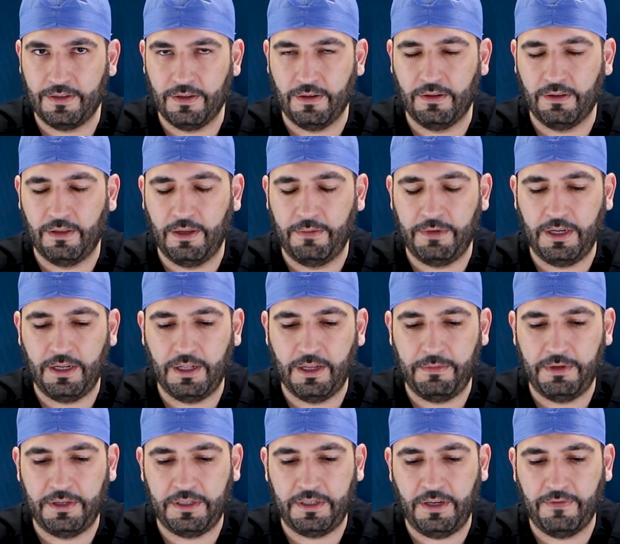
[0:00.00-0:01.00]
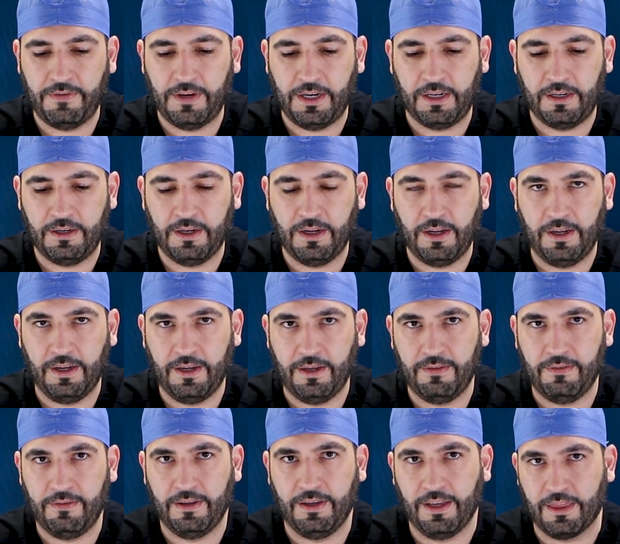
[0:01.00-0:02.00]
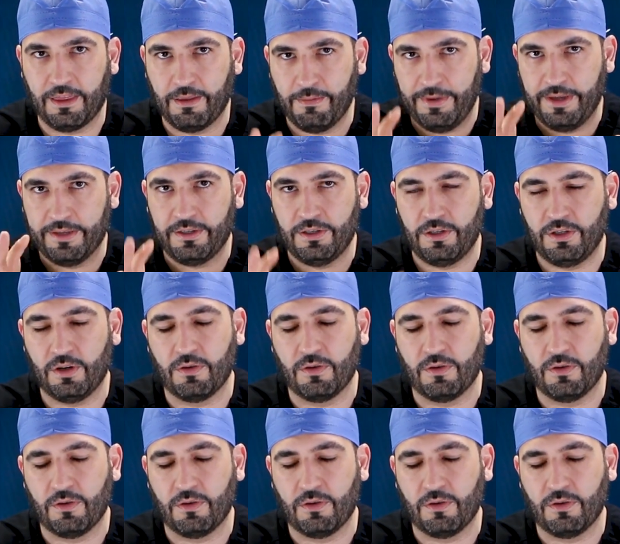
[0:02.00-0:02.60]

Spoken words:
So let me see if I can get the message